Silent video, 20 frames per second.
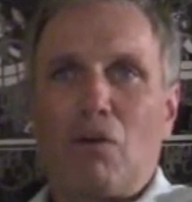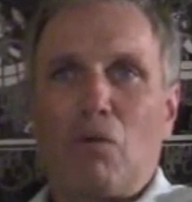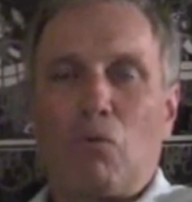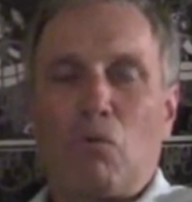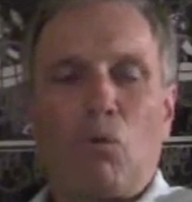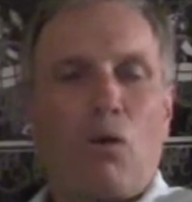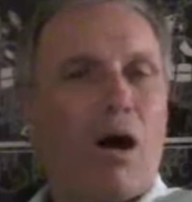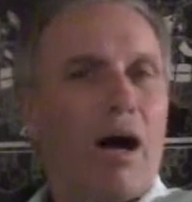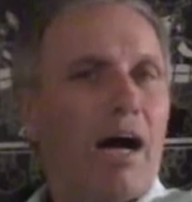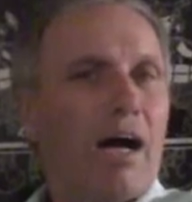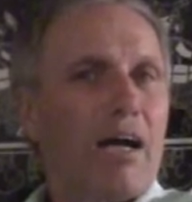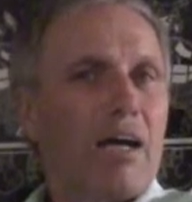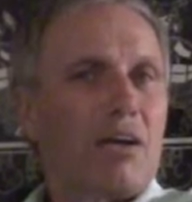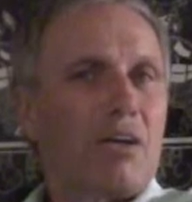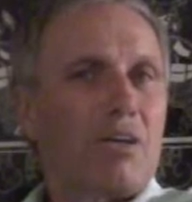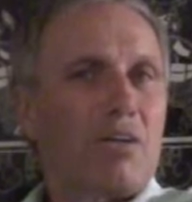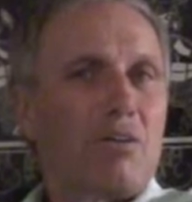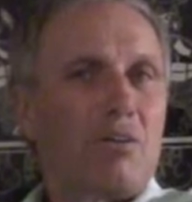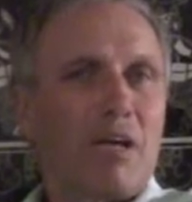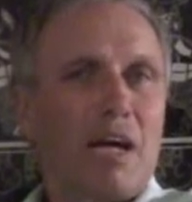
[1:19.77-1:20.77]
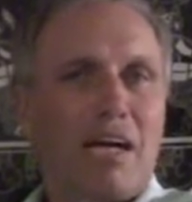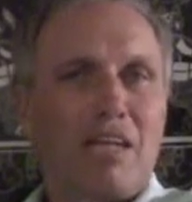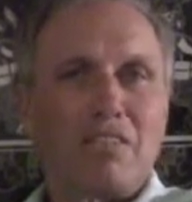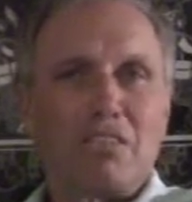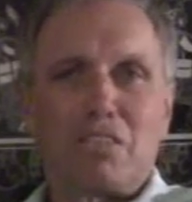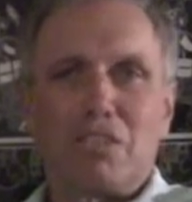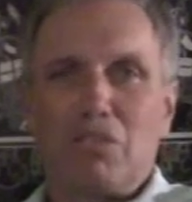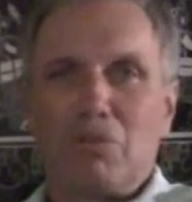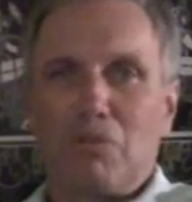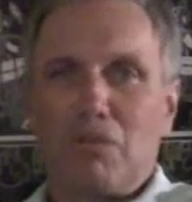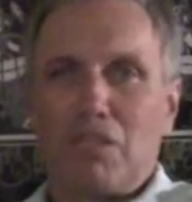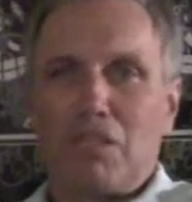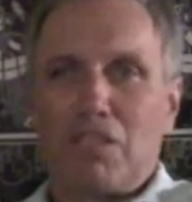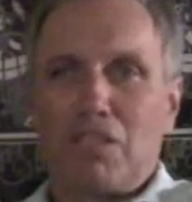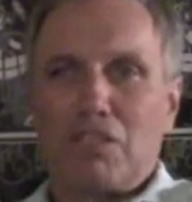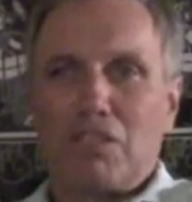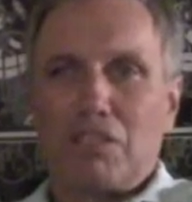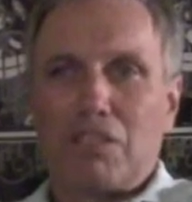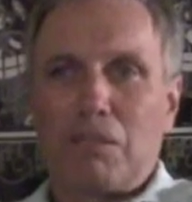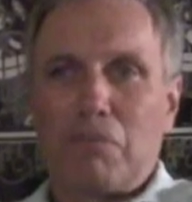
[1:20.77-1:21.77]
Why are you guys doing
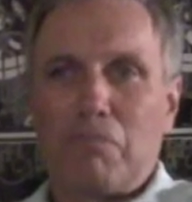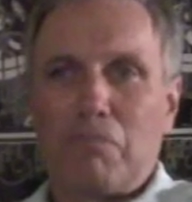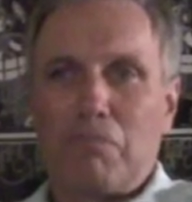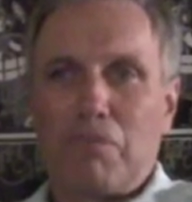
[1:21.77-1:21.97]
this?